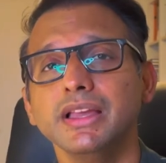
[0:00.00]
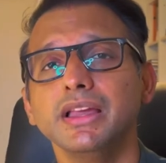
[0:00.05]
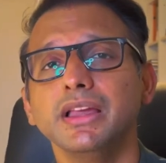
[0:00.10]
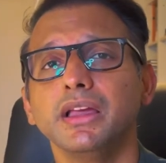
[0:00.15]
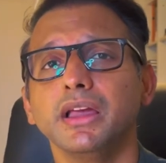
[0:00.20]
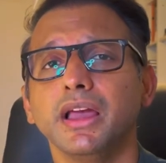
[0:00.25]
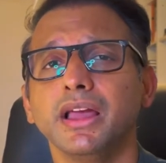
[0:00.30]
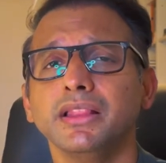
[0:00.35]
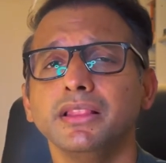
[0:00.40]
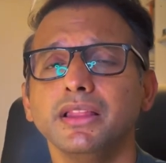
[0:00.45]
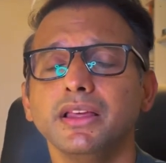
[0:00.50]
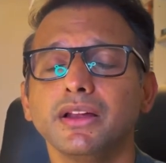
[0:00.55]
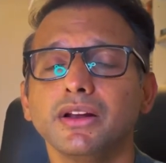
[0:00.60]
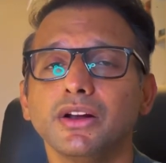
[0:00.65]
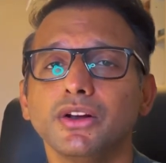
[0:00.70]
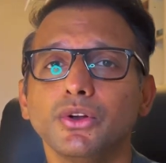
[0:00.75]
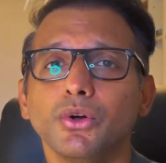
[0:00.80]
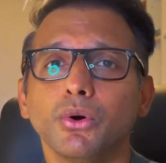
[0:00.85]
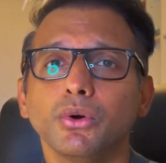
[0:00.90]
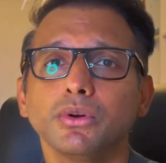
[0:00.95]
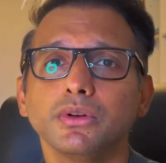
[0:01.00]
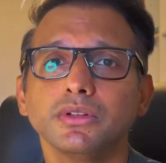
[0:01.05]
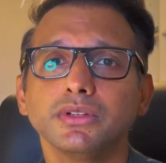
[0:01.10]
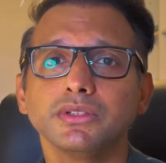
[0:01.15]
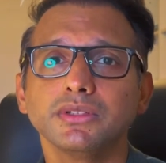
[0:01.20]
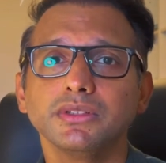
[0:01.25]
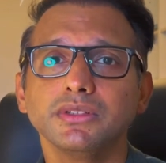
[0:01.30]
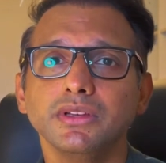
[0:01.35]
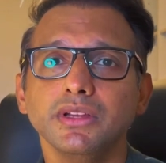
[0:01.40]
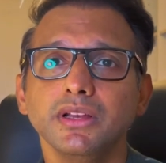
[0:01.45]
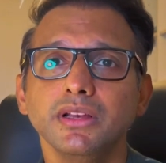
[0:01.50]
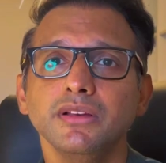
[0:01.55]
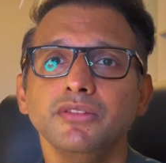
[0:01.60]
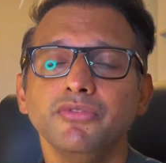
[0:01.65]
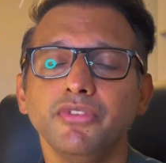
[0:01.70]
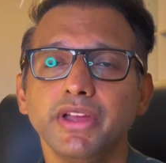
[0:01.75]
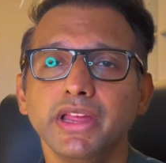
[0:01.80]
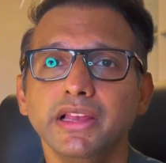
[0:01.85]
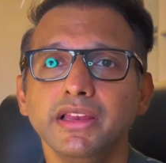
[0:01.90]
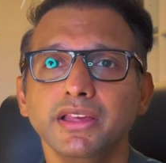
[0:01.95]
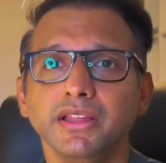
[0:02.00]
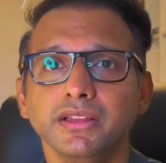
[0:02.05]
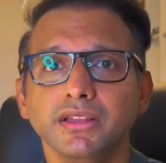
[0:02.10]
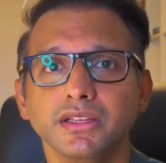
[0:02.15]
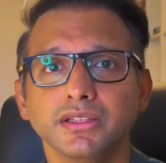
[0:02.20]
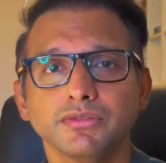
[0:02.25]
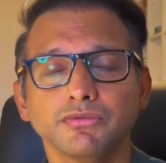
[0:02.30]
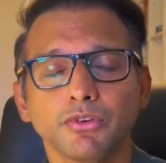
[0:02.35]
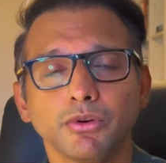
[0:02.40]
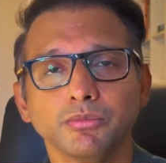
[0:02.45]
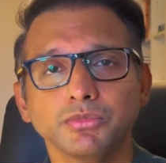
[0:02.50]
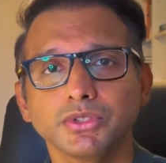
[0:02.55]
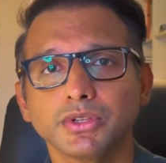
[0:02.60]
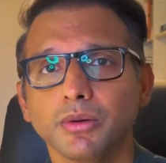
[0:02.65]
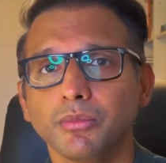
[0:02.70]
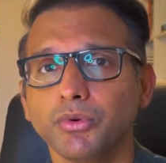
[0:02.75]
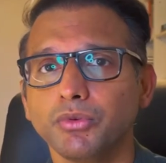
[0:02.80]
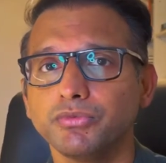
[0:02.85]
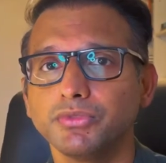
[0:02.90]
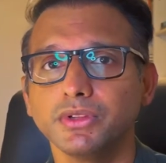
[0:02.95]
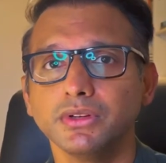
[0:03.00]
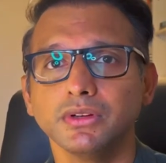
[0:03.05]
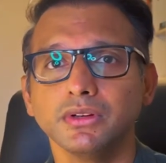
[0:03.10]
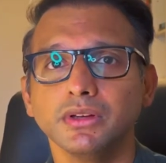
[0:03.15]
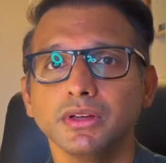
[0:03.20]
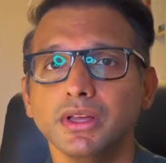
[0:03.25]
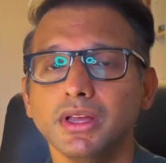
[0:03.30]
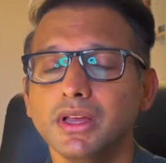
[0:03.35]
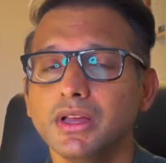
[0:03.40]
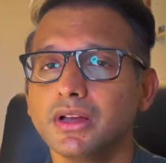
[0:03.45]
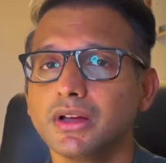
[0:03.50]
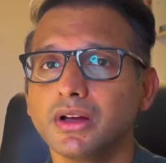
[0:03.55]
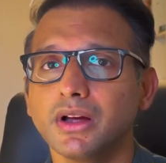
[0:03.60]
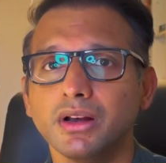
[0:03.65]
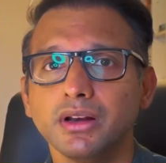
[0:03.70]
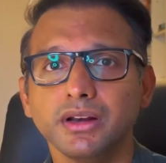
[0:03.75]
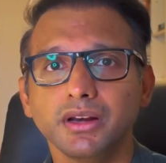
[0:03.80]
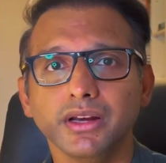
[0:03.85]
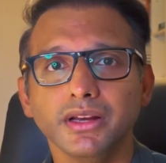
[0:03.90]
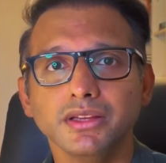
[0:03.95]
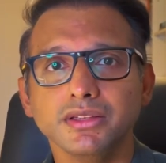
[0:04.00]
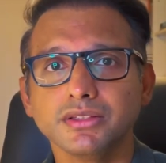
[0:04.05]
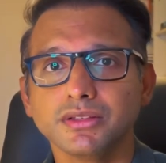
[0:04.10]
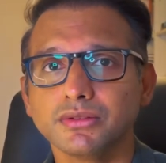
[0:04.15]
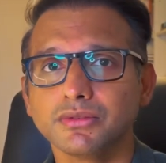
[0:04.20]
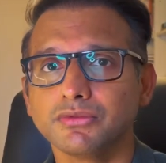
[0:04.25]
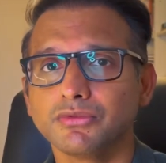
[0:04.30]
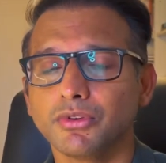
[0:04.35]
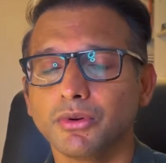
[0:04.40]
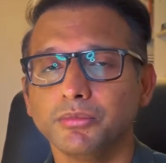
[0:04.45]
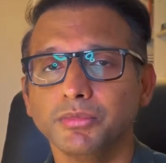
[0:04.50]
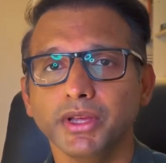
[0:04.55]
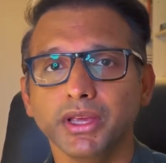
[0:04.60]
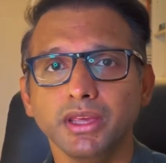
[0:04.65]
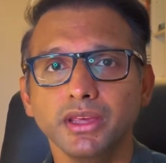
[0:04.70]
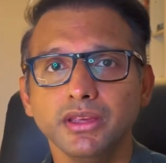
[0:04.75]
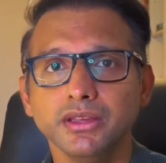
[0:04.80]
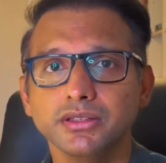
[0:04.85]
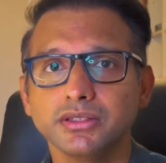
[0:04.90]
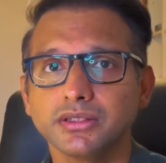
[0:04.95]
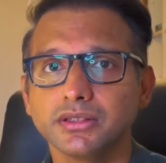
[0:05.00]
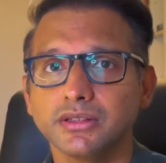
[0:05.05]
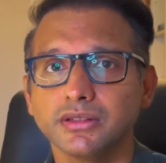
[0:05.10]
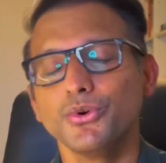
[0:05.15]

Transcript: and there are doctors still failing this from some of the countries from the East.